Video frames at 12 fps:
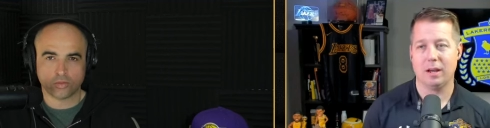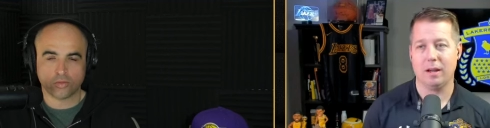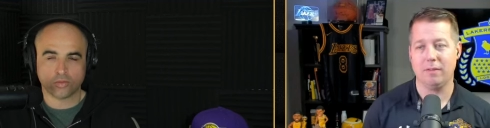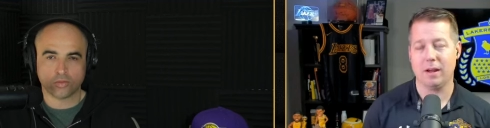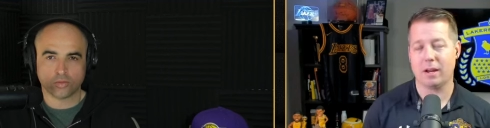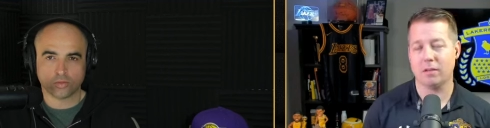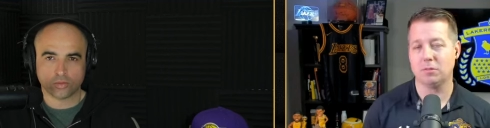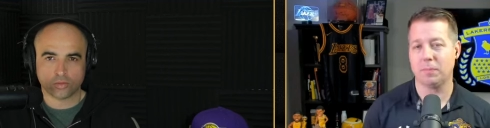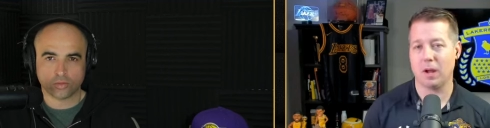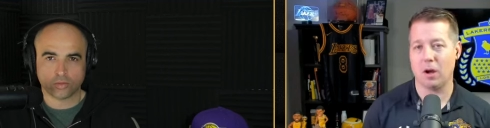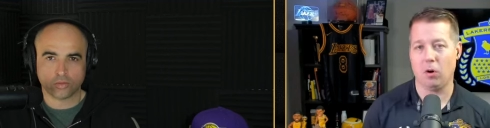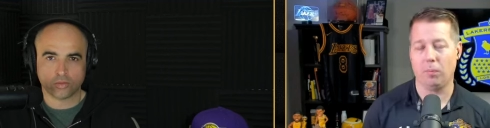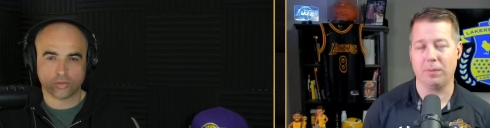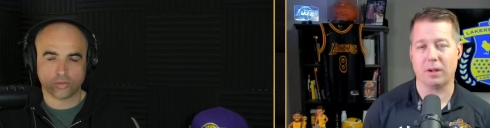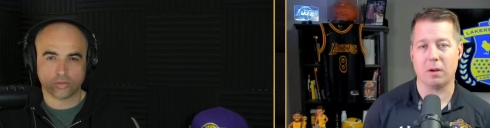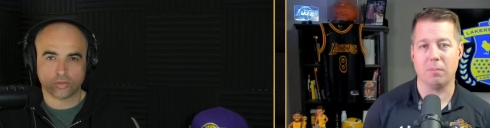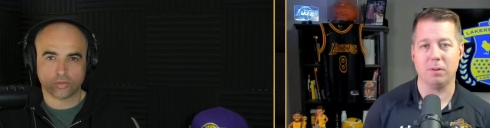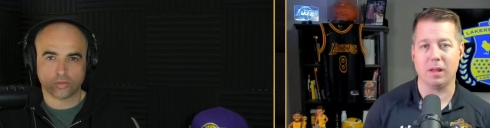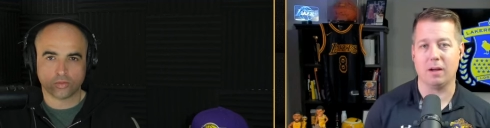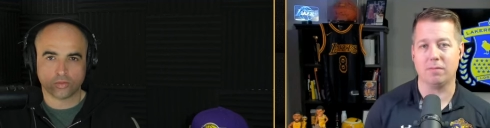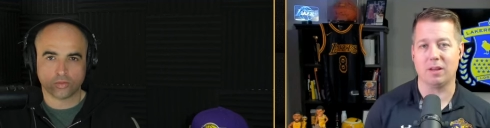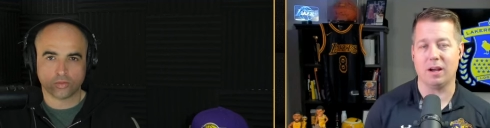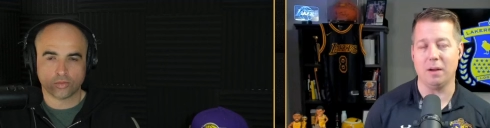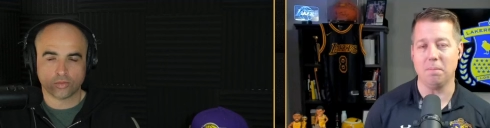Speaker 1: And that gives me hope that come playoff
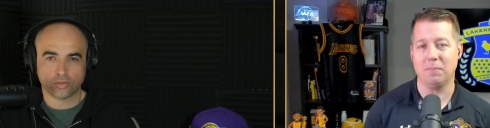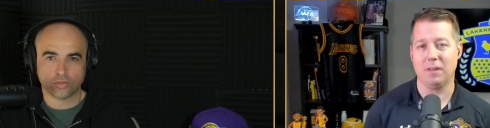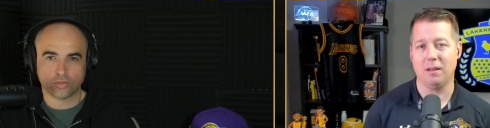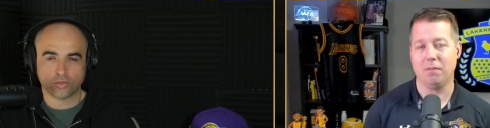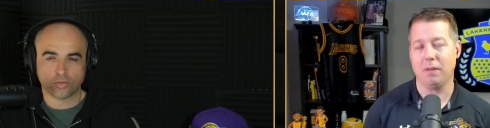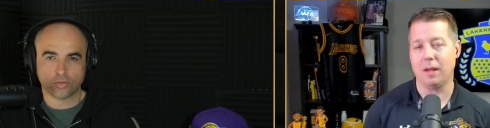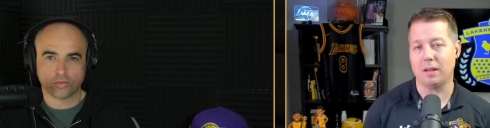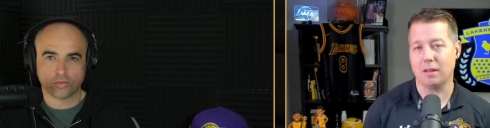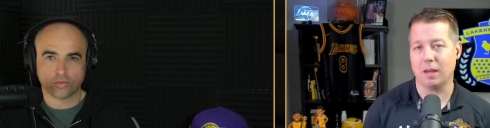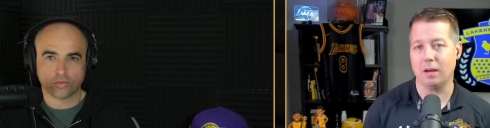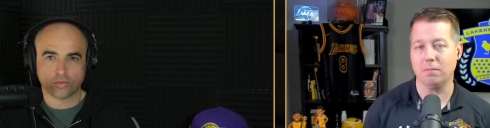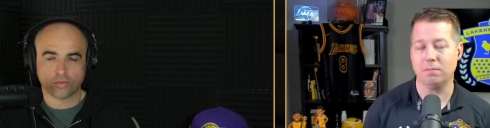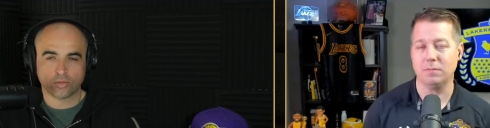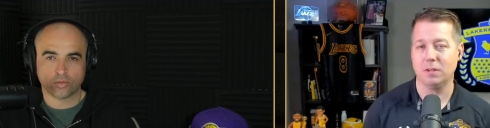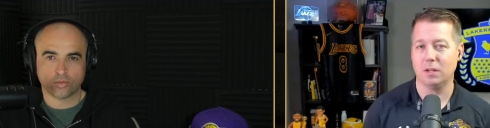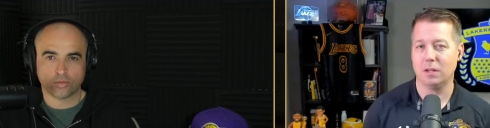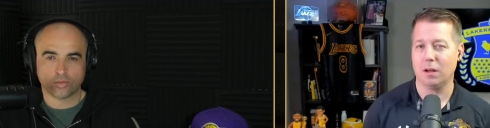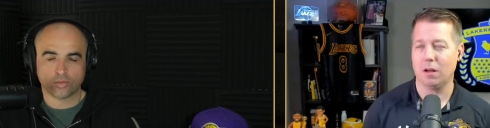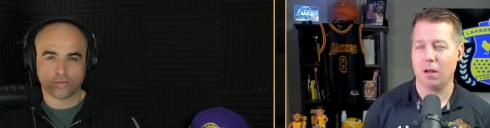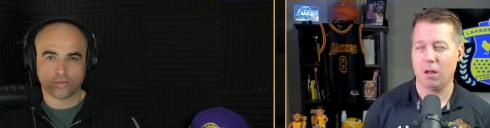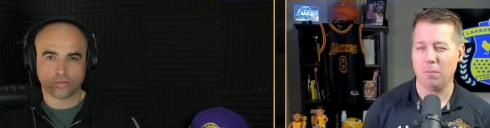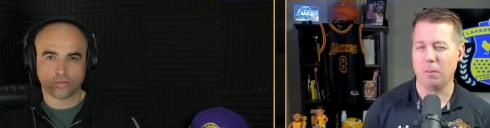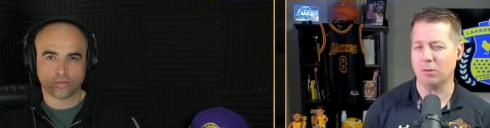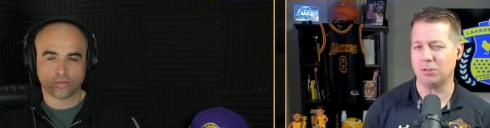time, they can give
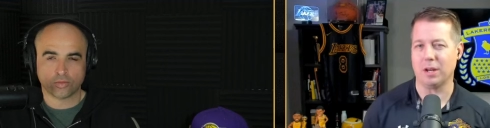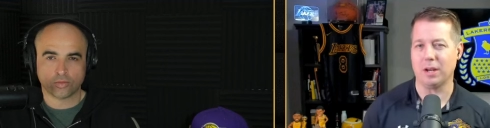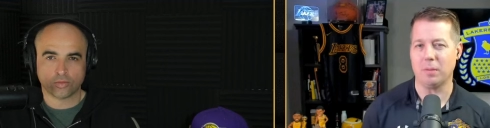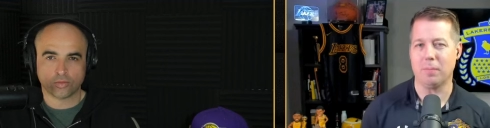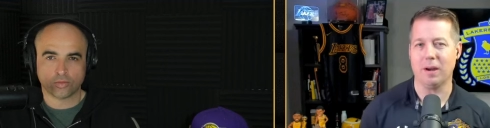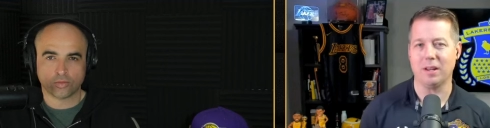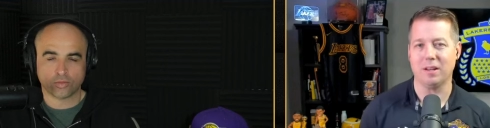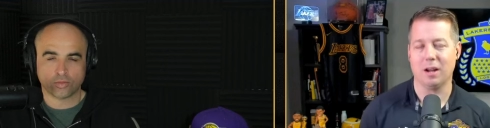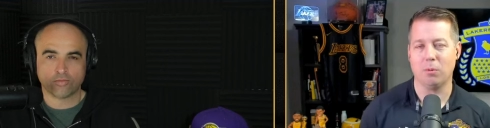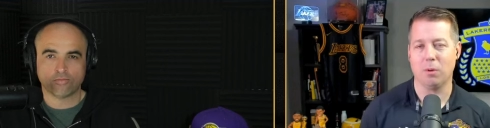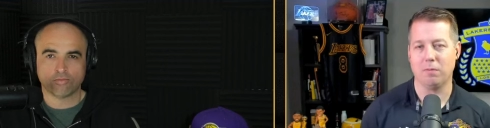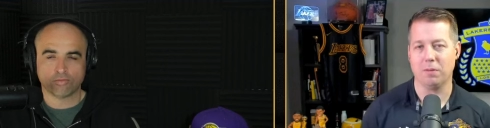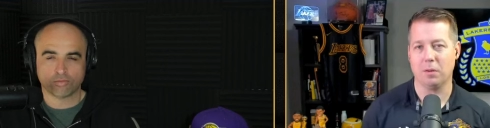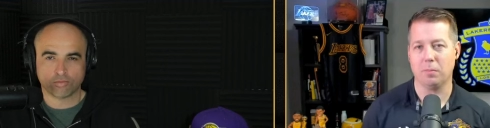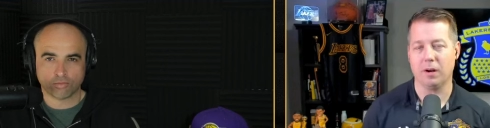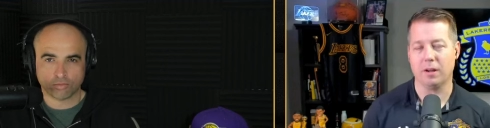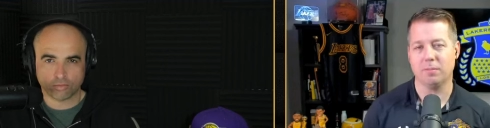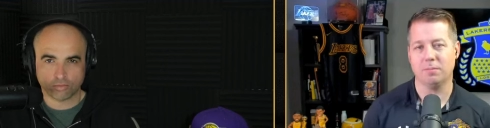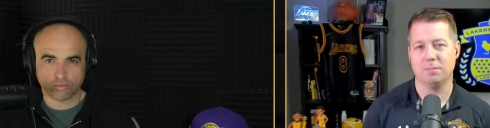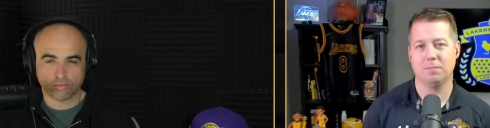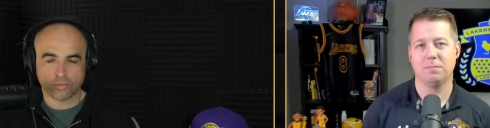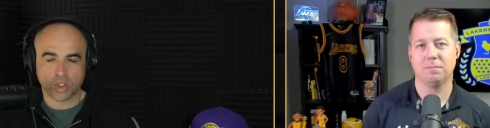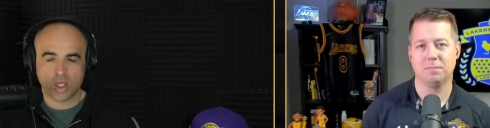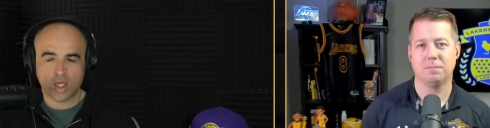almost anybody a run for their money.
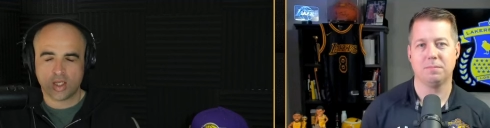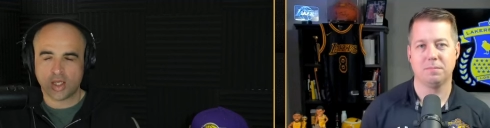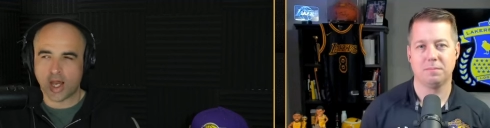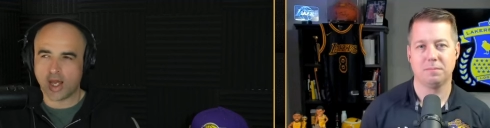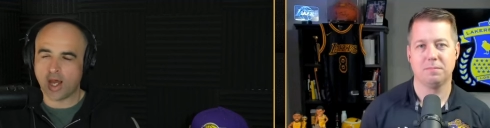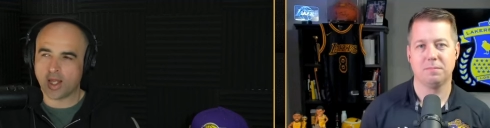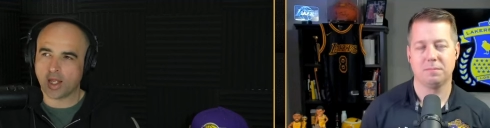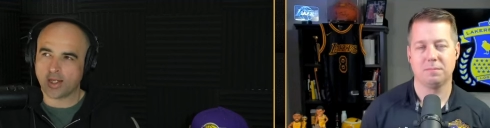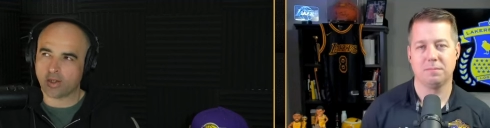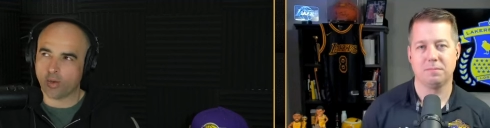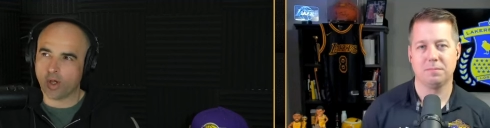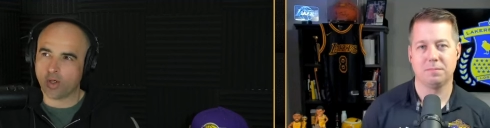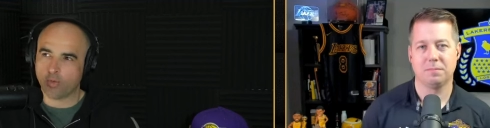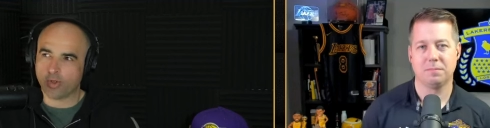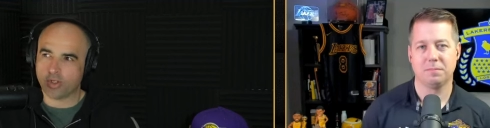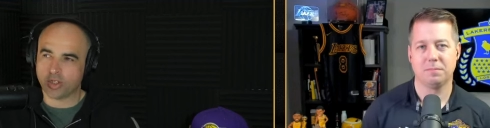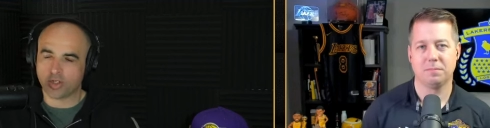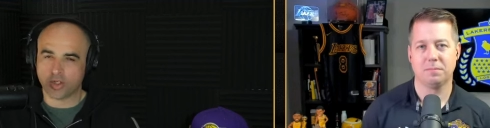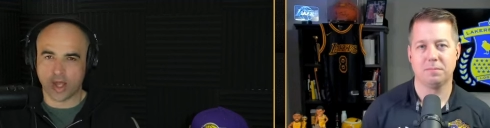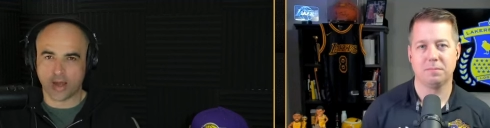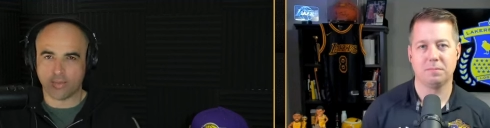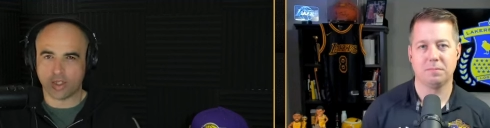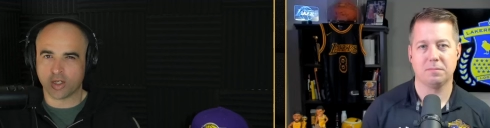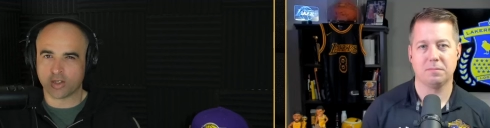
Speaker 2: Yeah, I like the way you position that
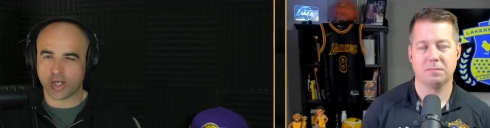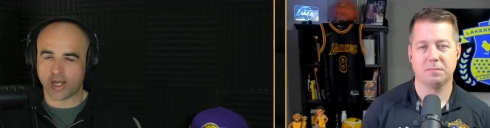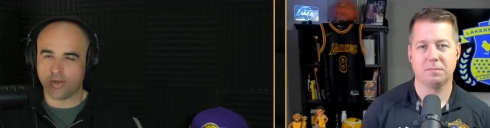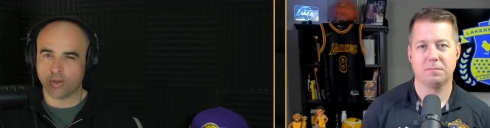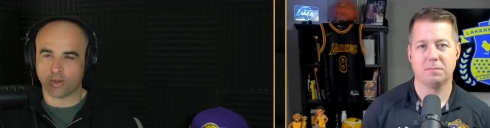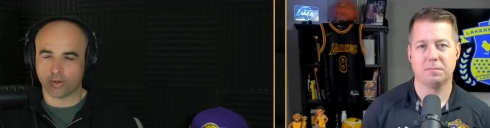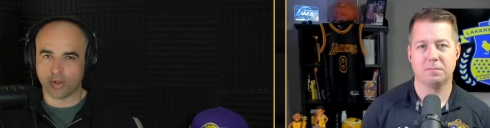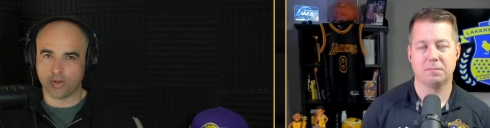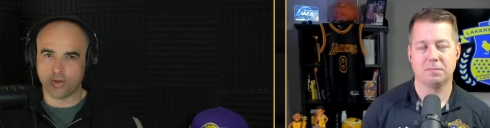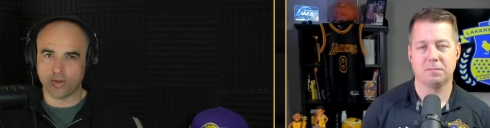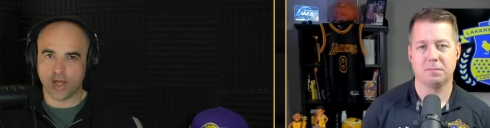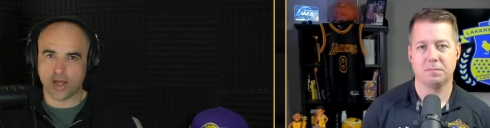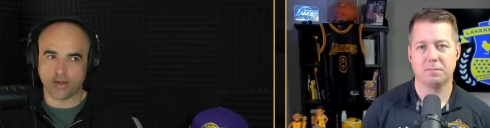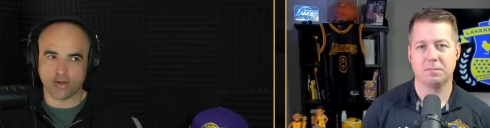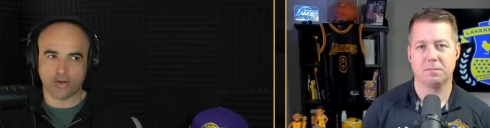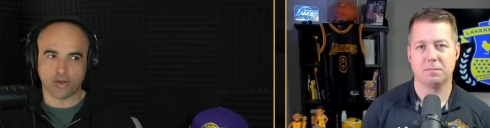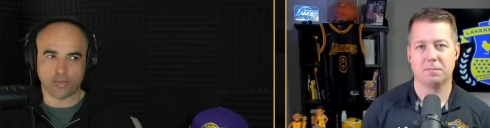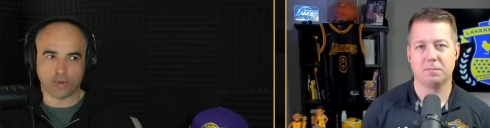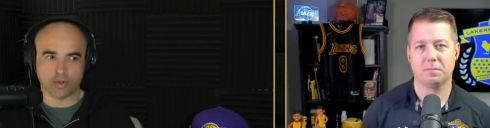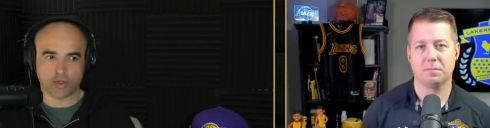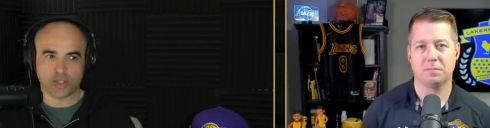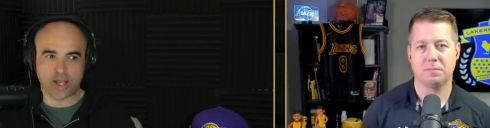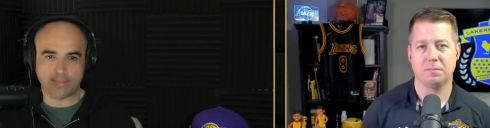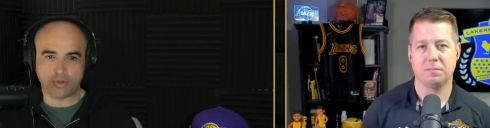because I do agree with you that the
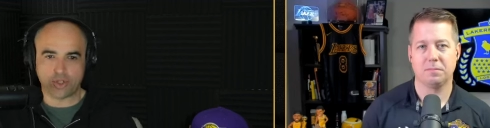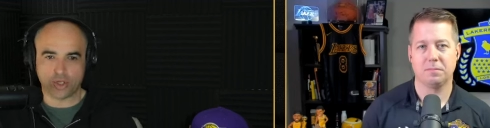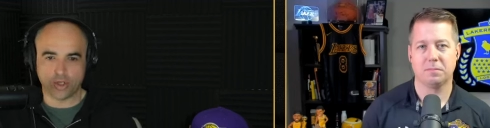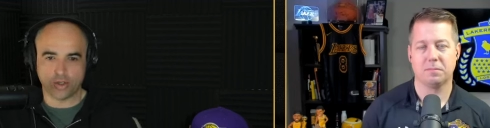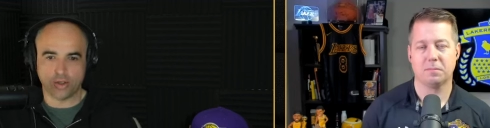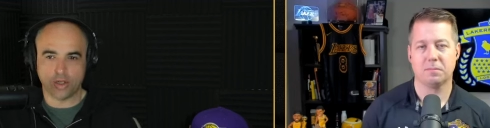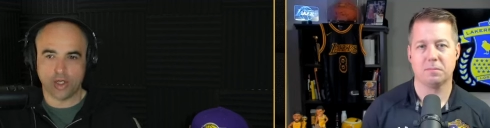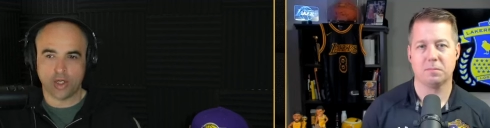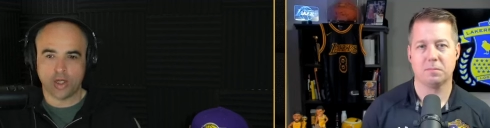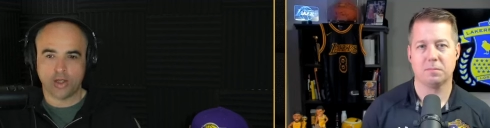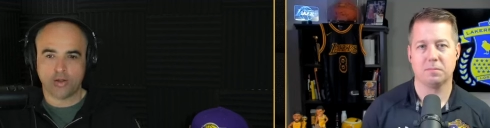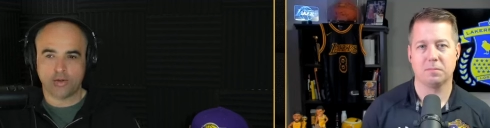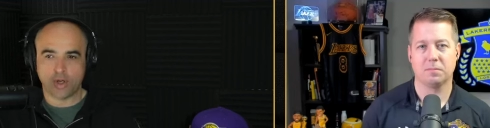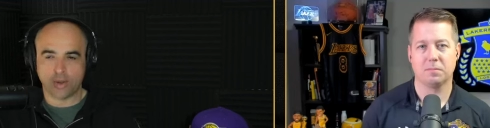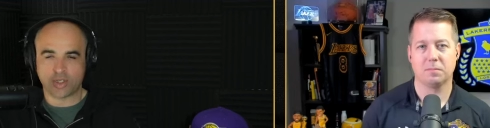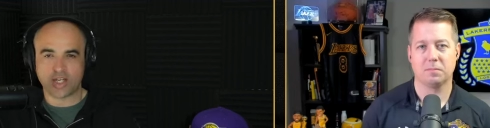perception there was an